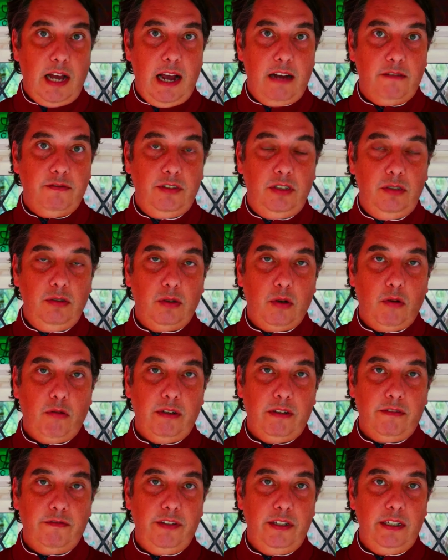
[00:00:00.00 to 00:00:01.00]
have
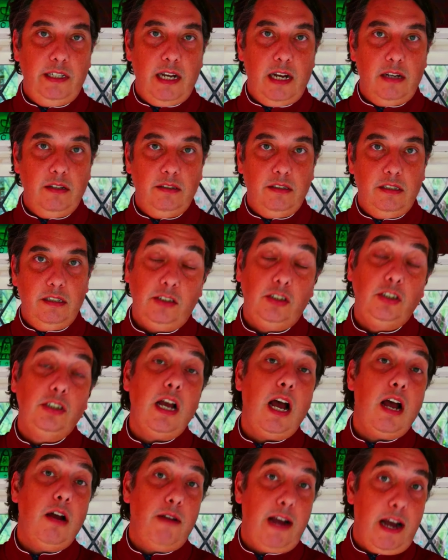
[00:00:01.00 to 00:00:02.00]
tutorial videos that
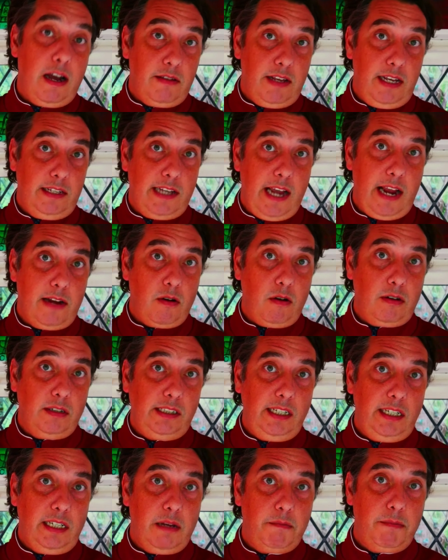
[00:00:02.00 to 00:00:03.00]
show how their
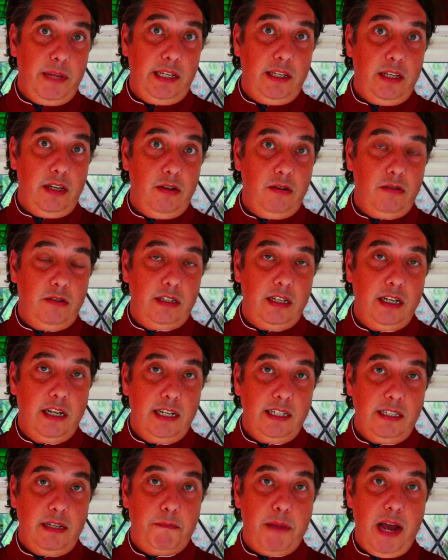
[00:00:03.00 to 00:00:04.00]
technology can be used
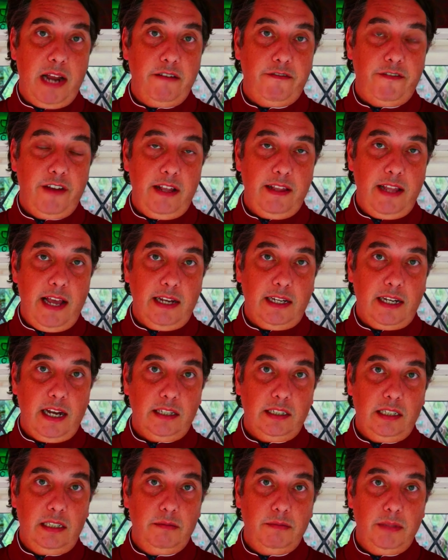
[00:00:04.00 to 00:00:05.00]
to benefit their
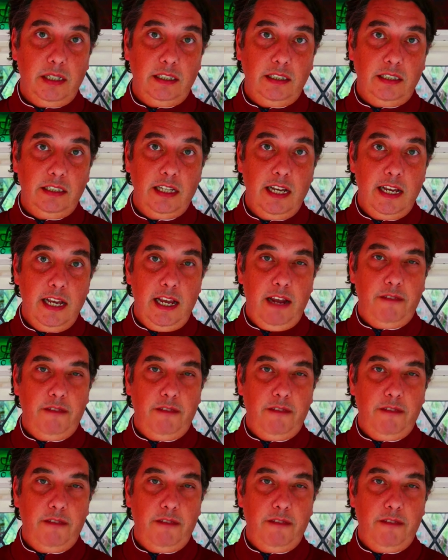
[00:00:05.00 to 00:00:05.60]
customers.